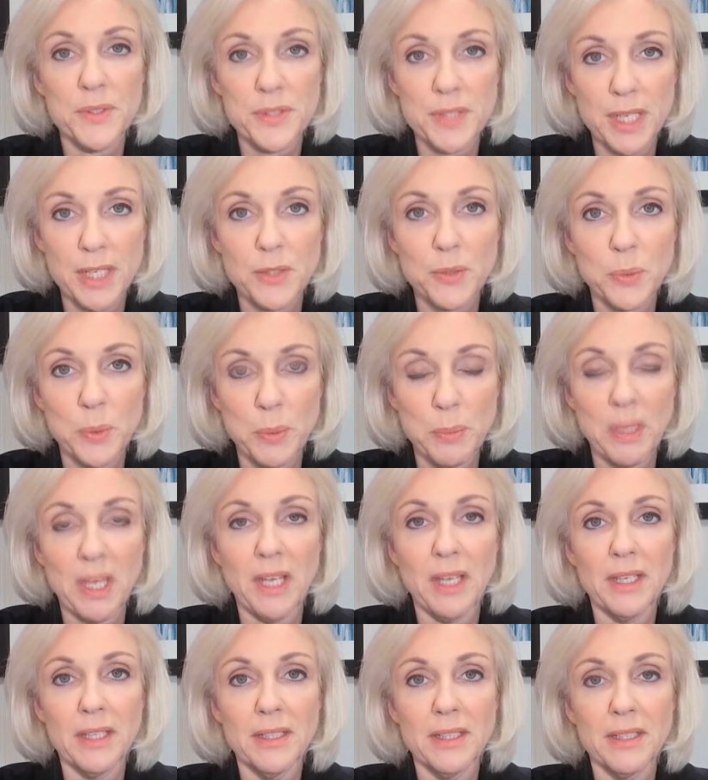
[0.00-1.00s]
mistakes were
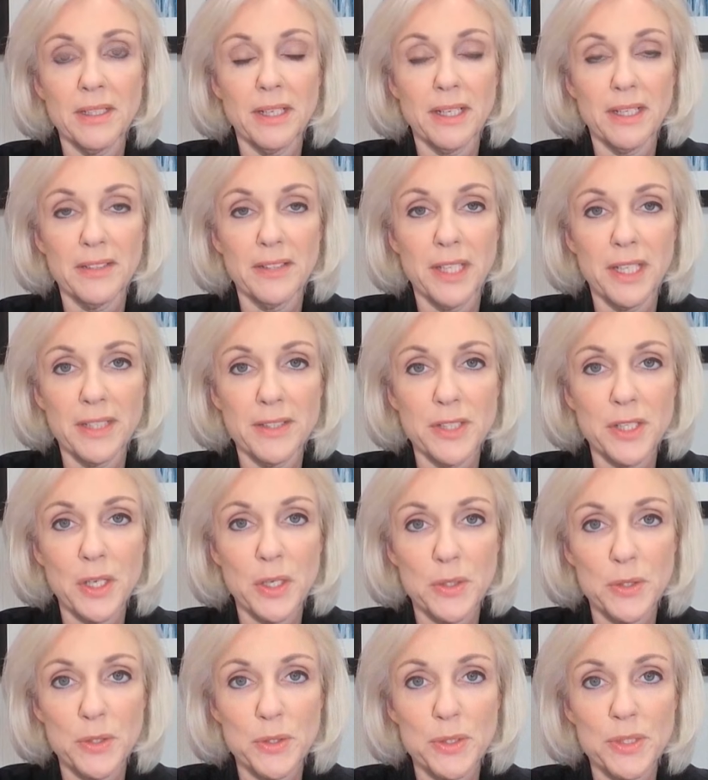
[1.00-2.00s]
made, and I'd like to
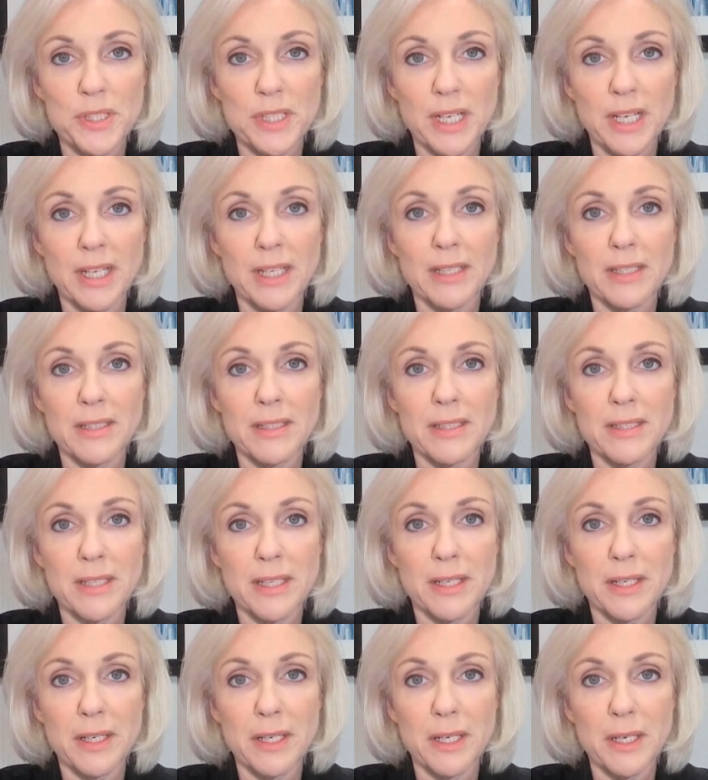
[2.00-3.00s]

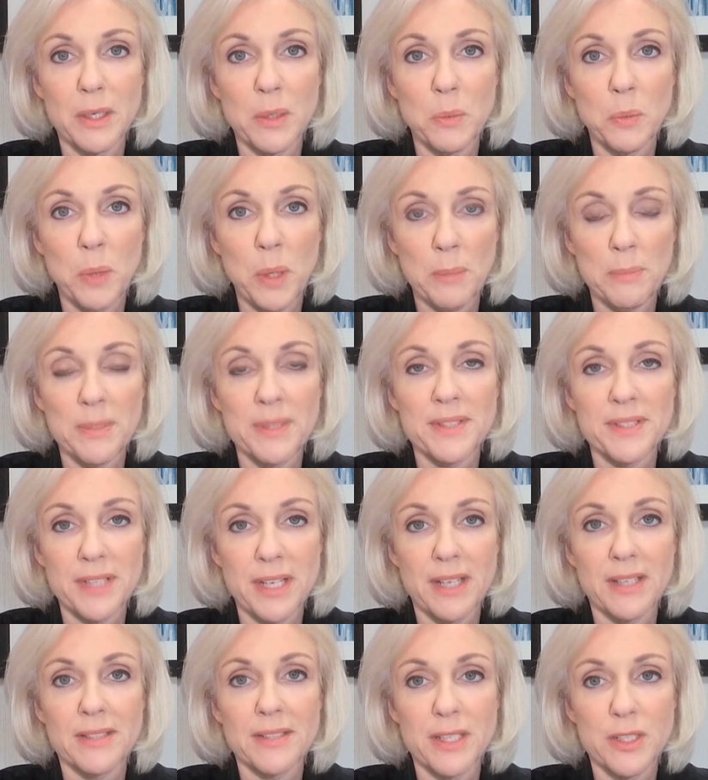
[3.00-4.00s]
understand uh, what
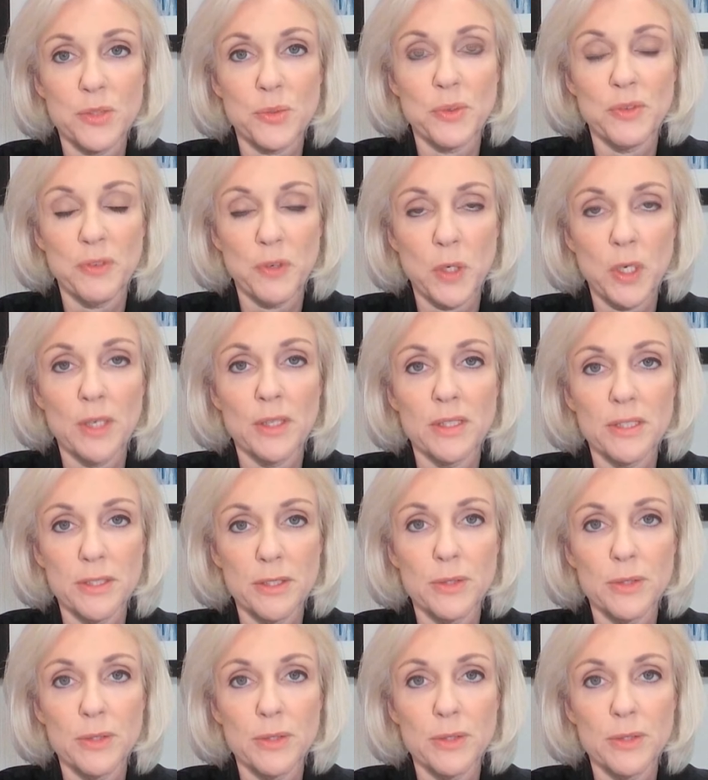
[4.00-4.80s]
mistakes he's referring